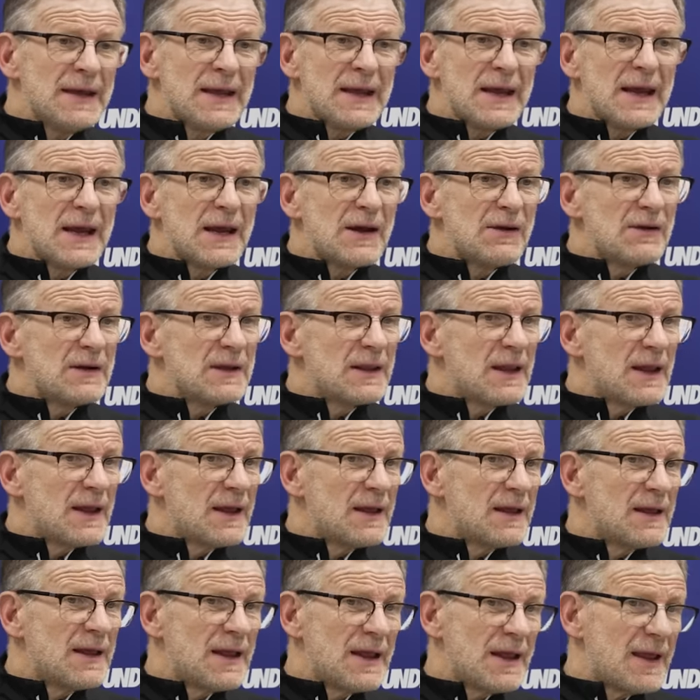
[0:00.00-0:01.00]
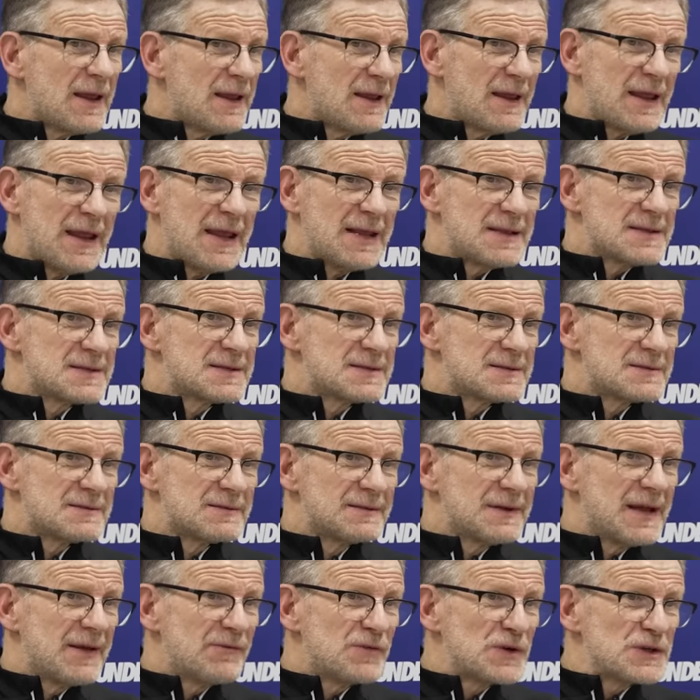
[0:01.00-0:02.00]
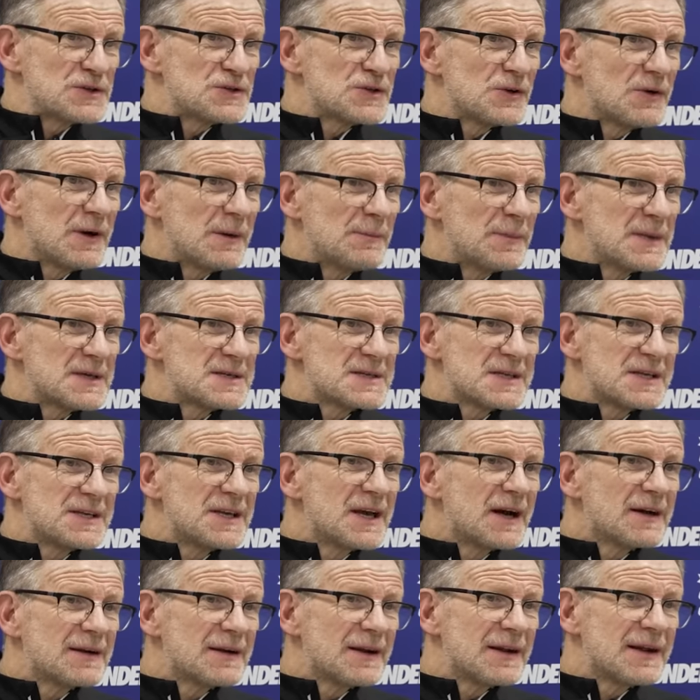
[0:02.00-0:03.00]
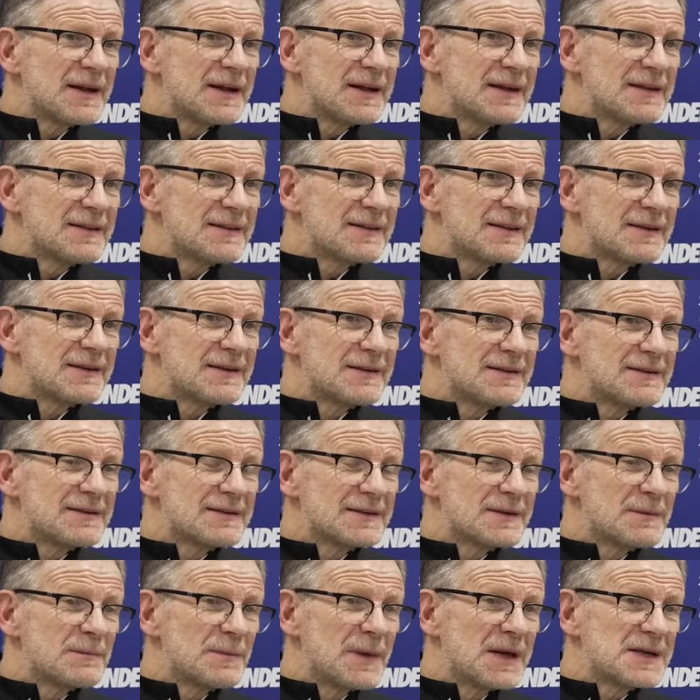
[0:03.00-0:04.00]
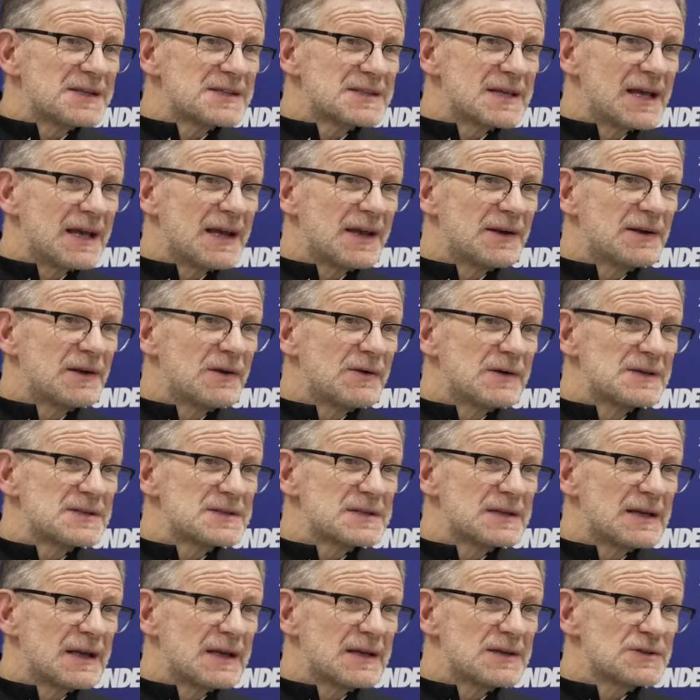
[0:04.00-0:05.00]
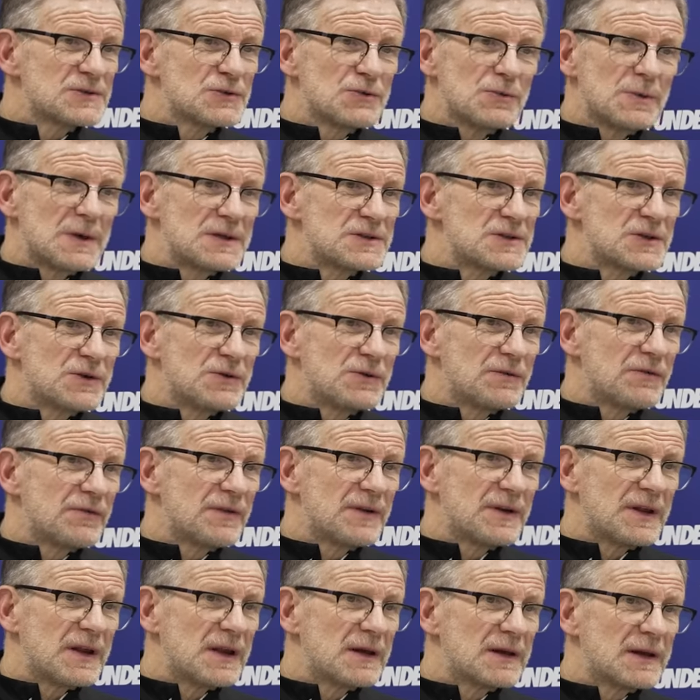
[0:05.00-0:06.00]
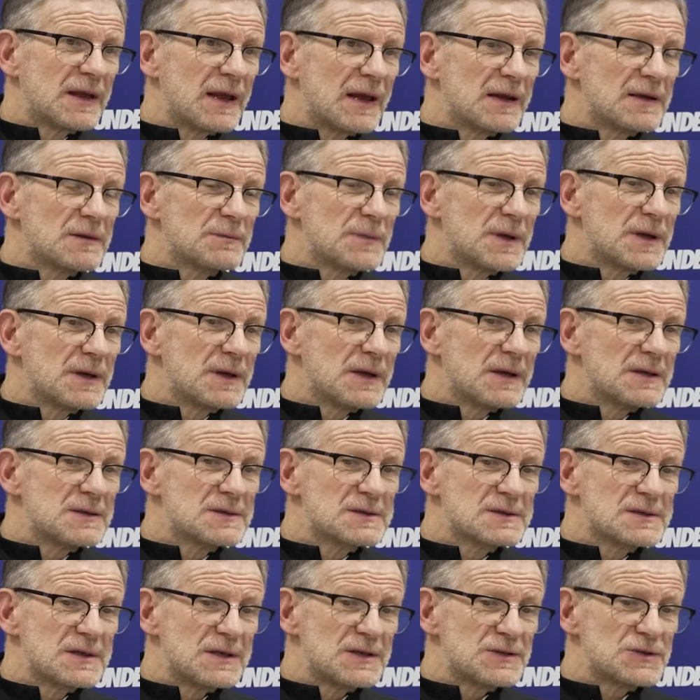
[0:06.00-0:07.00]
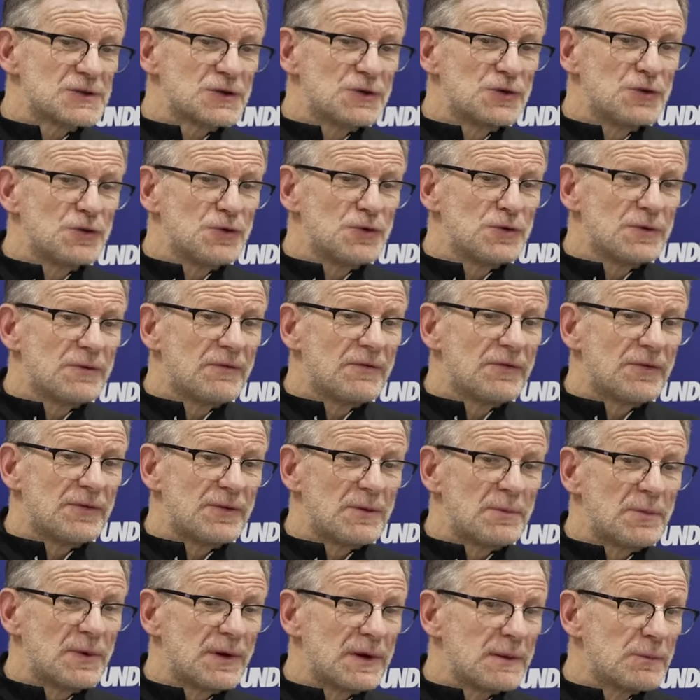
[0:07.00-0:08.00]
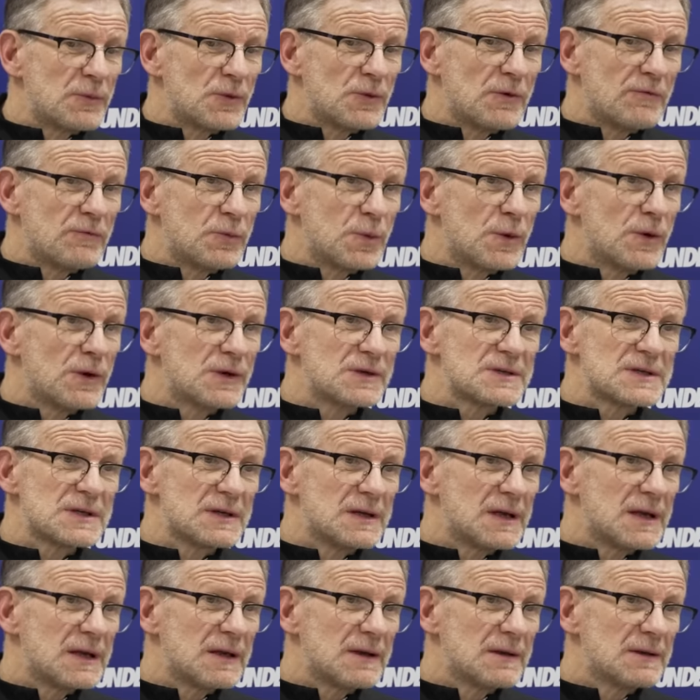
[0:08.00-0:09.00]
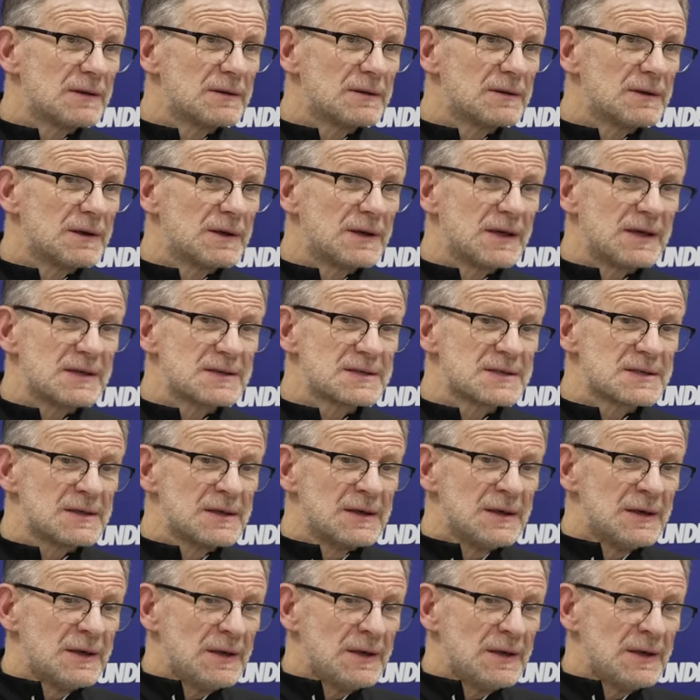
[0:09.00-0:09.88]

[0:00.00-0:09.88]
Yeah, it's every time there's a young lad that makes the headlines, and that it's always good for the academy. It's good for the people who've worked in it, and it's.